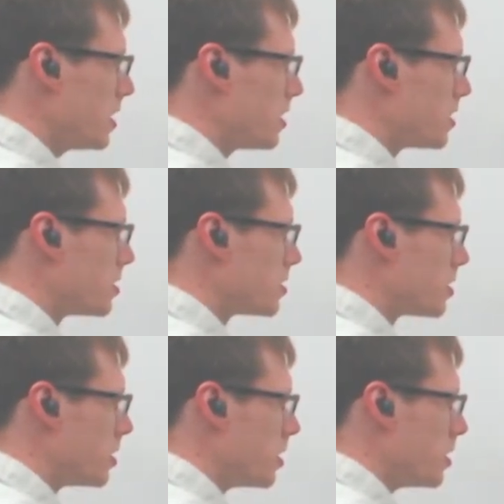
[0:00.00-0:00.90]
is
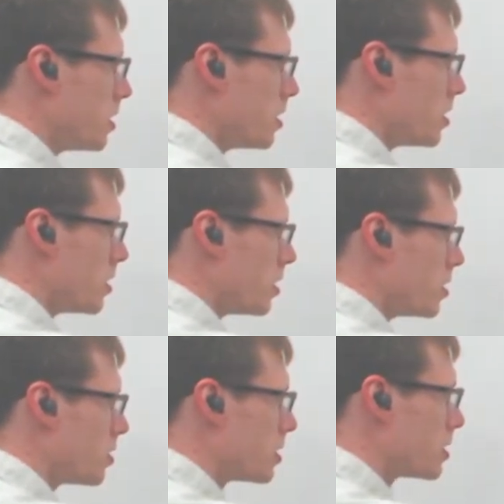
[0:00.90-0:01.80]

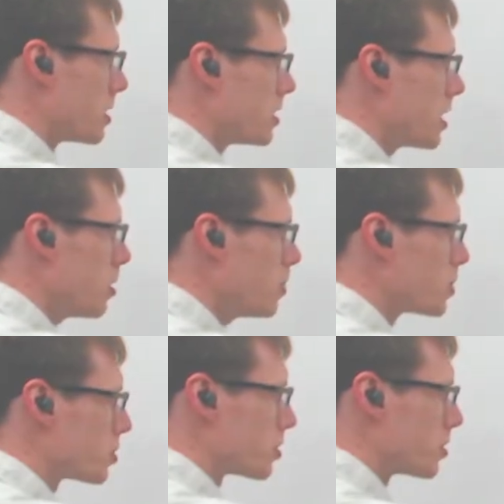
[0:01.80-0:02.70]
you can say
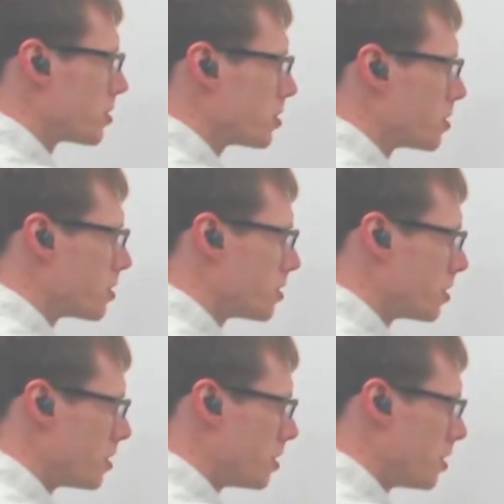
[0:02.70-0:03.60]
temperature
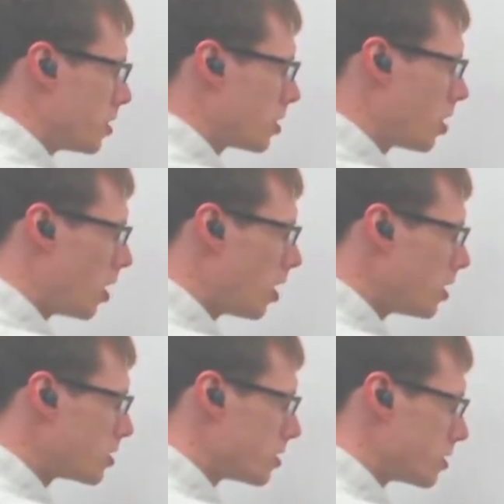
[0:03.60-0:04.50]

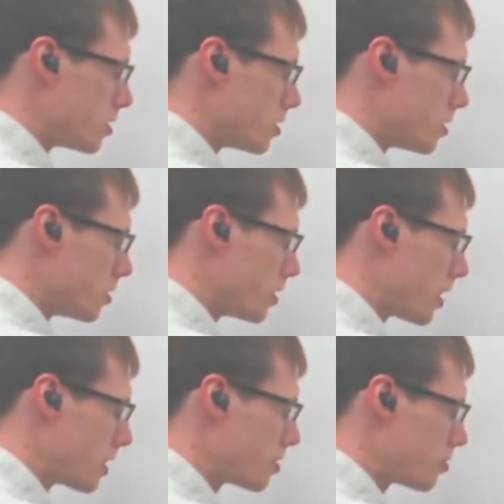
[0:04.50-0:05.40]
causes the
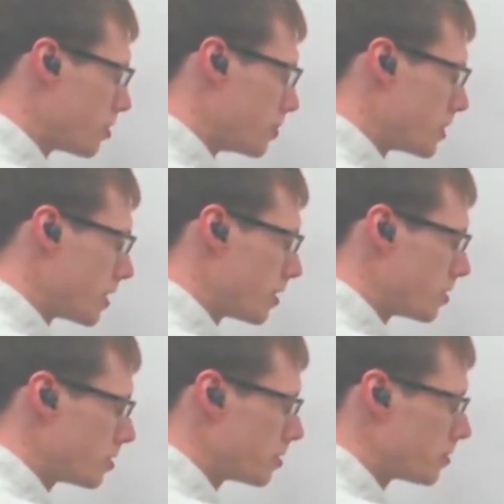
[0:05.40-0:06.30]
ice cream
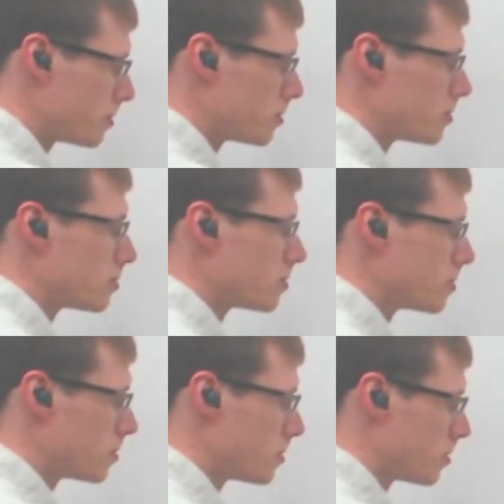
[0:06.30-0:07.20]
sales.
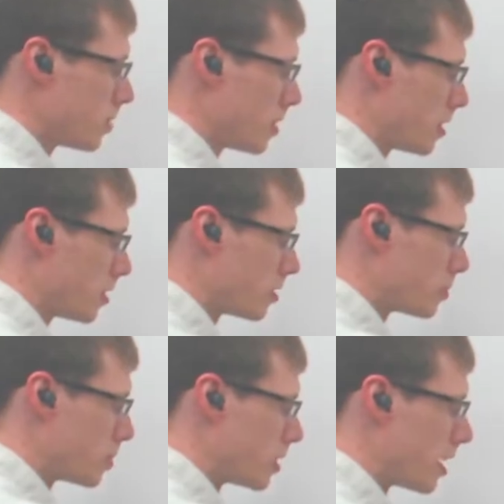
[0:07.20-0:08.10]
All right, I'll
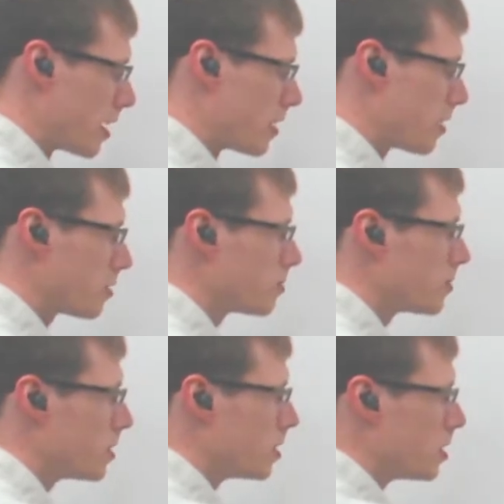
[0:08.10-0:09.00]
just put an I there.
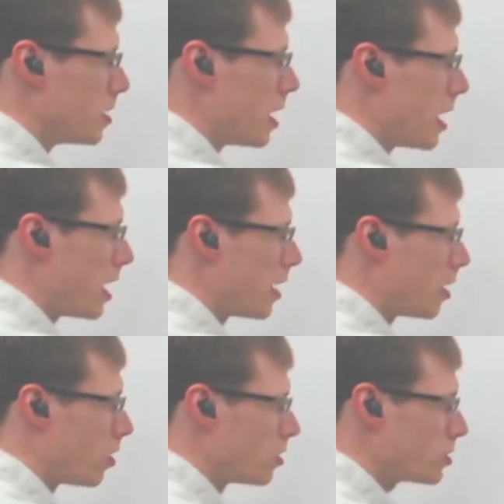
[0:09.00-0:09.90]
And
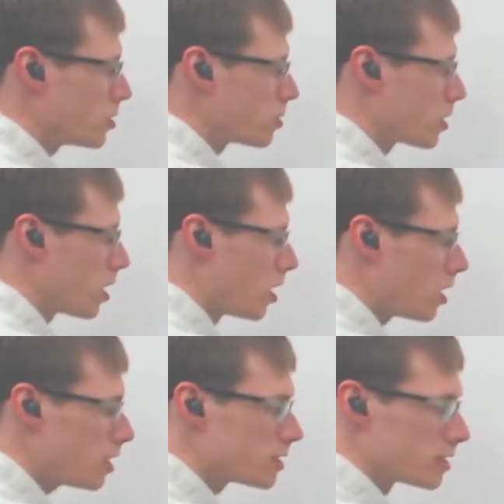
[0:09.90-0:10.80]
it also
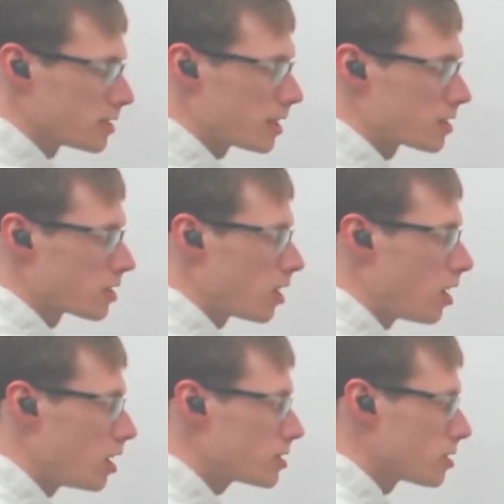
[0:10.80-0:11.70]
has a
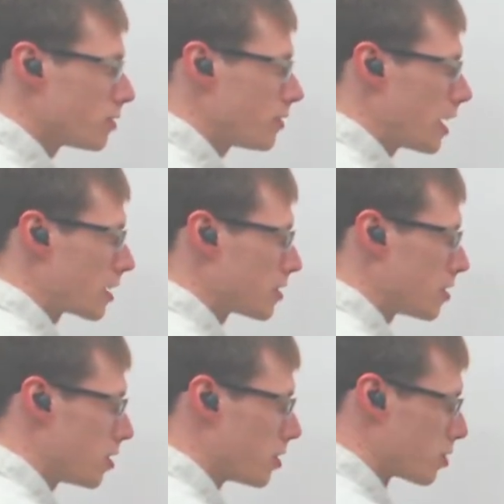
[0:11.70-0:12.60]
causal effect
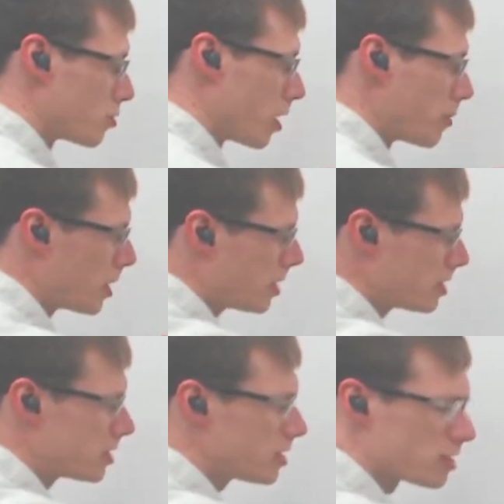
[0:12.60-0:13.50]
on the crime. And
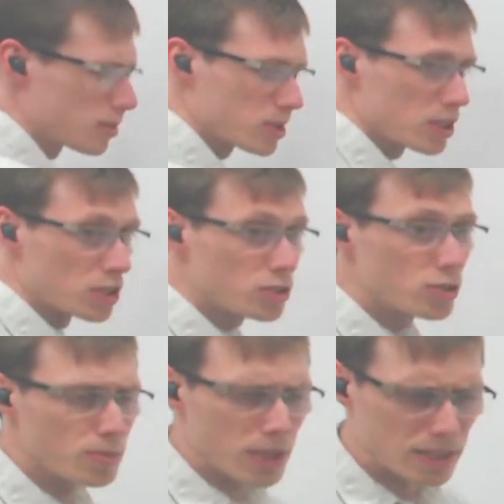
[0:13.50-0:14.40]
this is just, I'm just going to
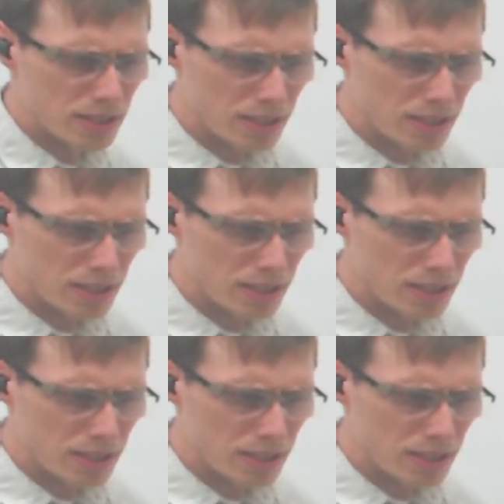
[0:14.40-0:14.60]
assume that's the